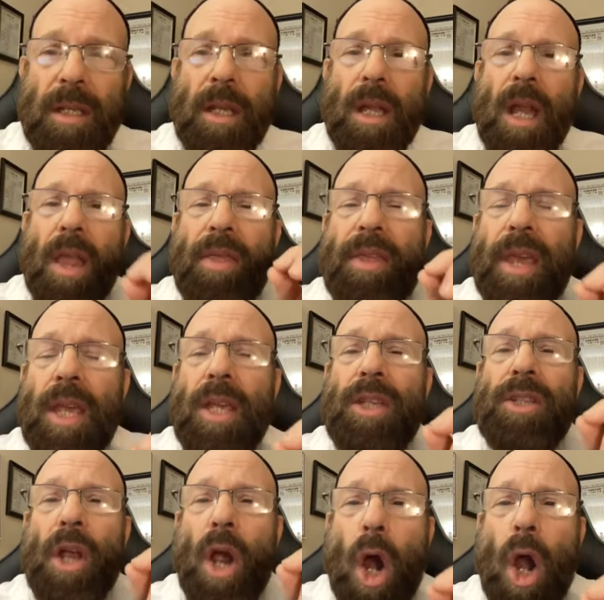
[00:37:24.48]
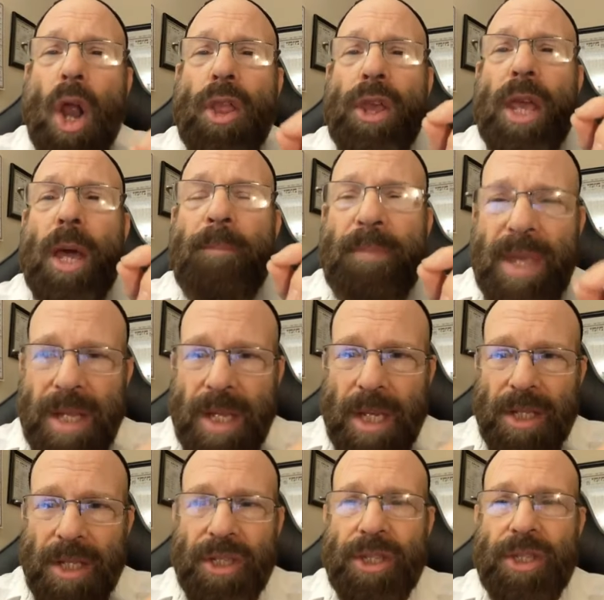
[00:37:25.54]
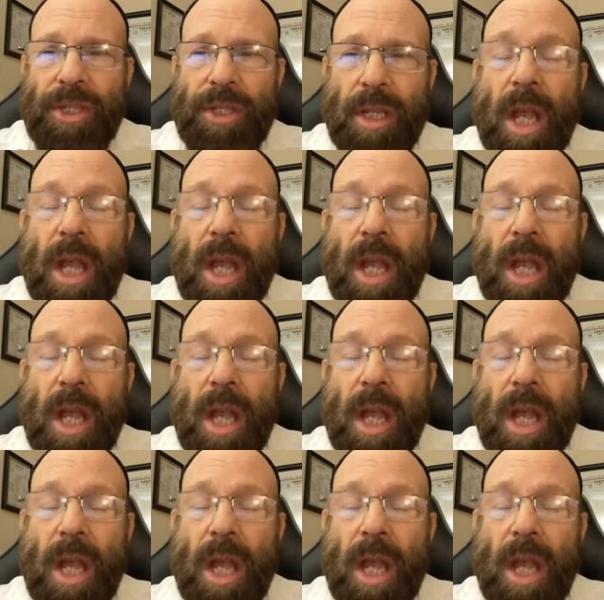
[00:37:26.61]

These are the opinions.